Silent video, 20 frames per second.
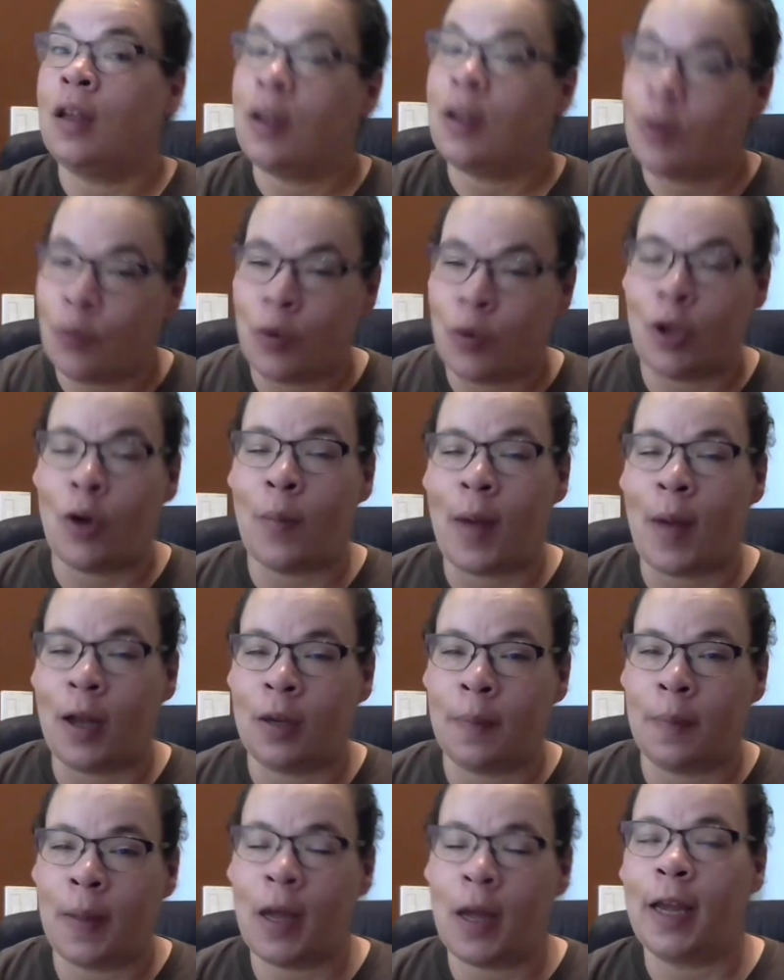we go back
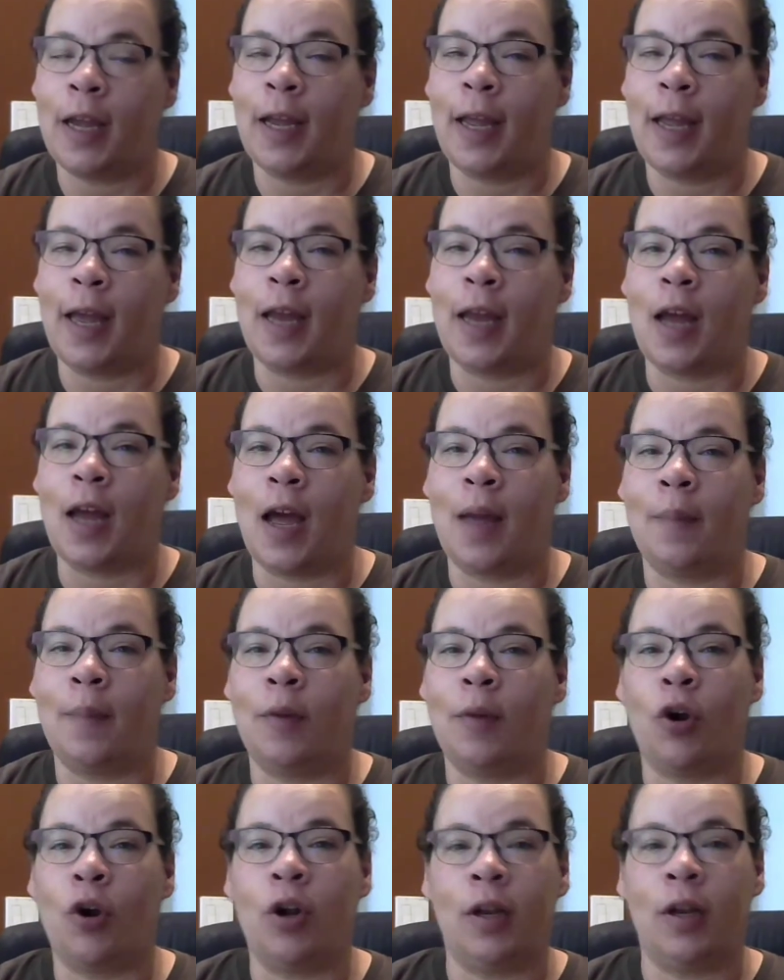to buying again. I'm
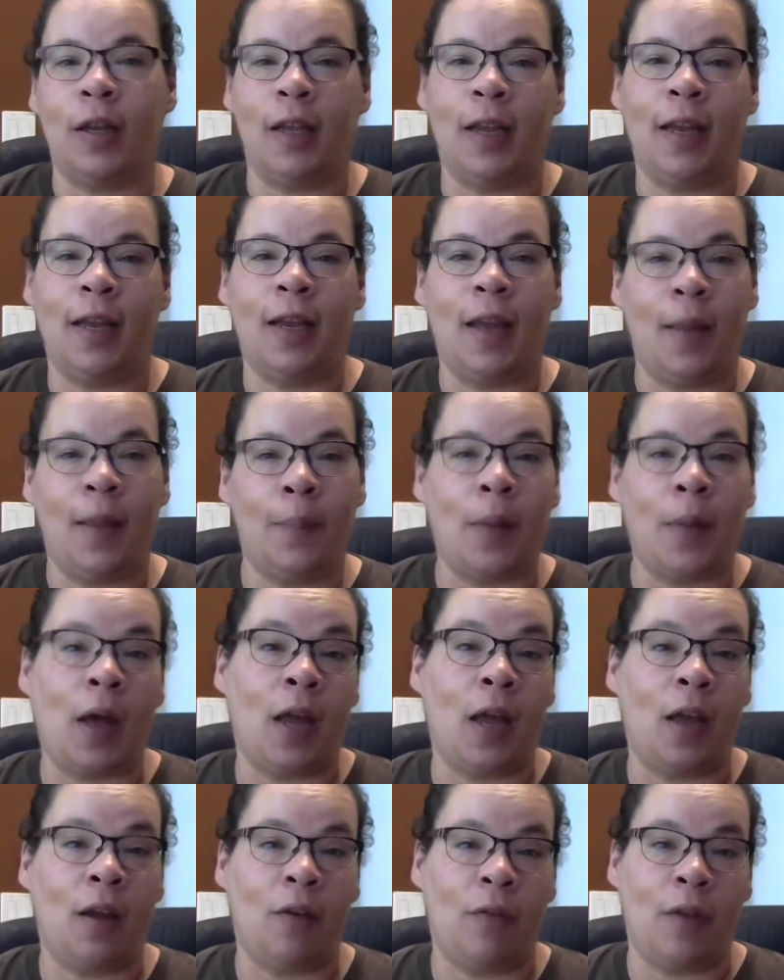currently in a
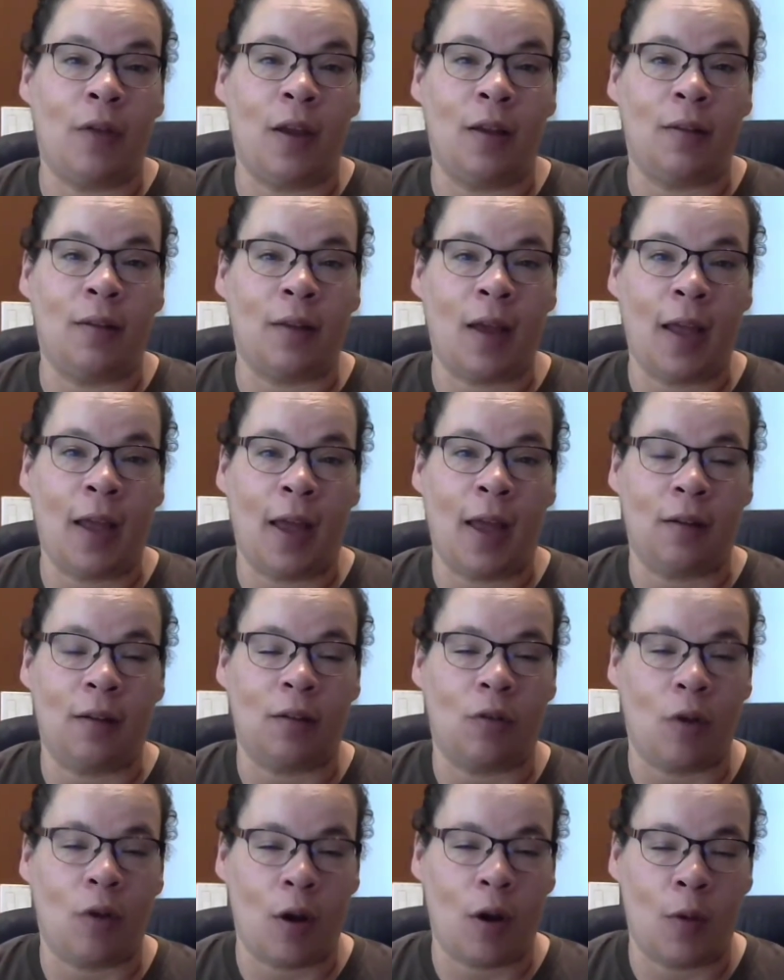buying phase, I
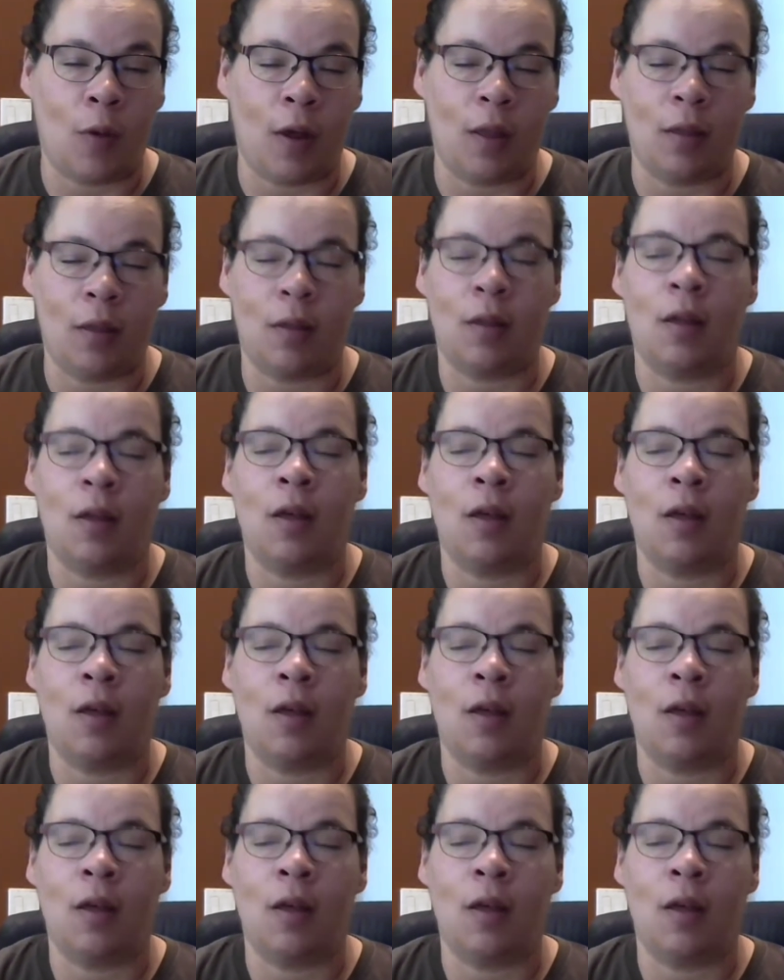guess, or I was.